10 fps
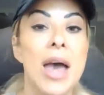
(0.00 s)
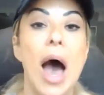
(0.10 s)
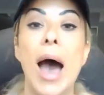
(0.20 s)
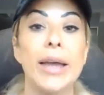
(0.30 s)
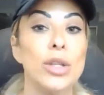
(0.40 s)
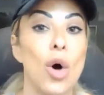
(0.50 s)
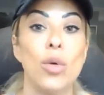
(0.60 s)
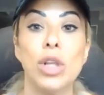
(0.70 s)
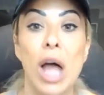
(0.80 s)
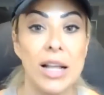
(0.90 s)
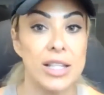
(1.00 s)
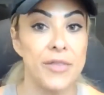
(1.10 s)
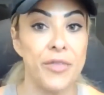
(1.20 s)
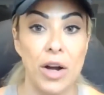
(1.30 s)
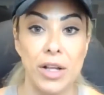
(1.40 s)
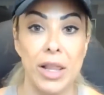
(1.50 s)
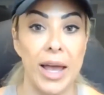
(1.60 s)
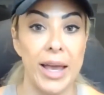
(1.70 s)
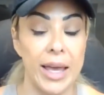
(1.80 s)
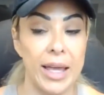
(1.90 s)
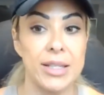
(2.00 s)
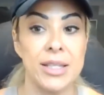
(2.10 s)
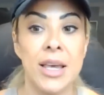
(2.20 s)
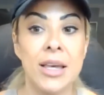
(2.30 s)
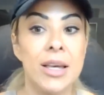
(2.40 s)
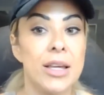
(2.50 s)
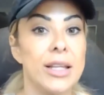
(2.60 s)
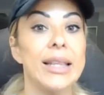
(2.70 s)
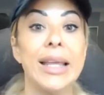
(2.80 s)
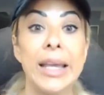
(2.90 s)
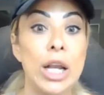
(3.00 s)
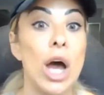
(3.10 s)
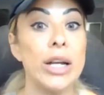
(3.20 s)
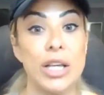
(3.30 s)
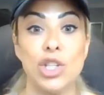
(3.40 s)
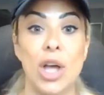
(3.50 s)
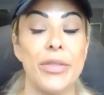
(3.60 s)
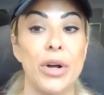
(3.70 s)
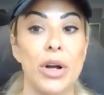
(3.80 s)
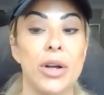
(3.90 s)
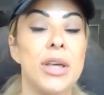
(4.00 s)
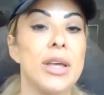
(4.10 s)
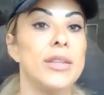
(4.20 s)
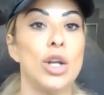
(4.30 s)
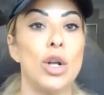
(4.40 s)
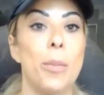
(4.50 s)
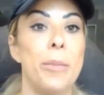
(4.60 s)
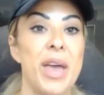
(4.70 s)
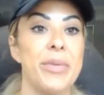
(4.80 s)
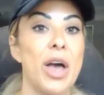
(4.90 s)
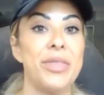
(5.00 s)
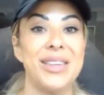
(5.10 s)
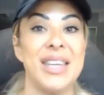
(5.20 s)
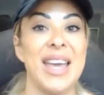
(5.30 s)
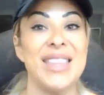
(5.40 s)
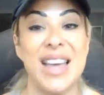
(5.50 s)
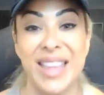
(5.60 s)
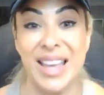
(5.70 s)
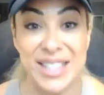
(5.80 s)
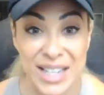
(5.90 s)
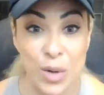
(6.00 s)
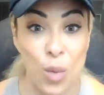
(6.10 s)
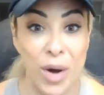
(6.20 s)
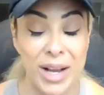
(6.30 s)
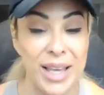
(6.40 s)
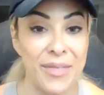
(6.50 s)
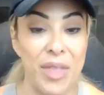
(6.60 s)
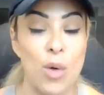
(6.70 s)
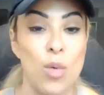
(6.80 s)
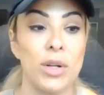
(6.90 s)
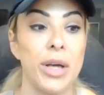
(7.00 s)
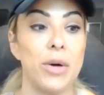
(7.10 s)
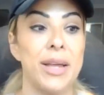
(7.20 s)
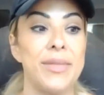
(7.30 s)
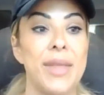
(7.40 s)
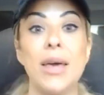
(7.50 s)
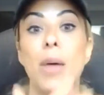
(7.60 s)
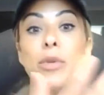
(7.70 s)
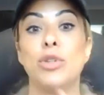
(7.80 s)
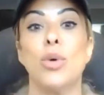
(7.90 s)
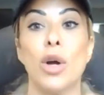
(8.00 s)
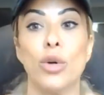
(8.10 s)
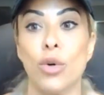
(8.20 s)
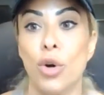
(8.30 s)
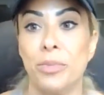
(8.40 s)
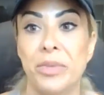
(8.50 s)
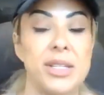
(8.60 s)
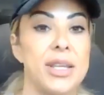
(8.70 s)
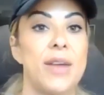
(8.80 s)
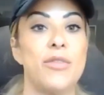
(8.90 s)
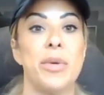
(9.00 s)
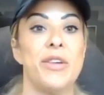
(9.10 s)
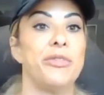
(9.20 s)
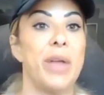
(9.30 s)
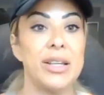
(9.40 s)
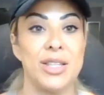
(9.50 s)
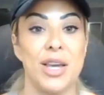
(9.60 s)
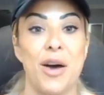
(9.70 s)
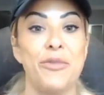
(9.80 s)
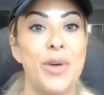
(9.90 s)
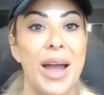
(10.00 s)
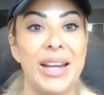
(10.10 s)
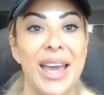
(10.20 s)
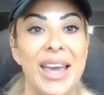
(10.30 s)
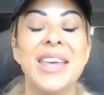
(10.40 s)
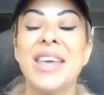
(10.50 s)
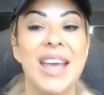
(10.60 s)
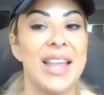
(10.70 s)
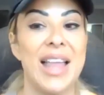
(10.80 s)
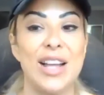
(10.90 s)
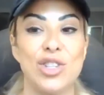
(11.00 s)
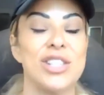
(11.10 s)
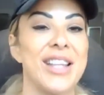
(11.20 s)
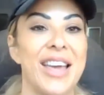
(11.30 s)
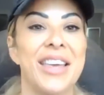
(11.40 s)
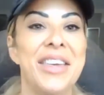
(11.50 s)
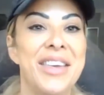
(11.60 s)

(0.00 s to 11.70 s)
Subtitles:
I know lots of our clients lean on each other. You know, maybe on the day that they didn't want to get that workout in, they come into our group, they see everybody flexing on Friday, and that just like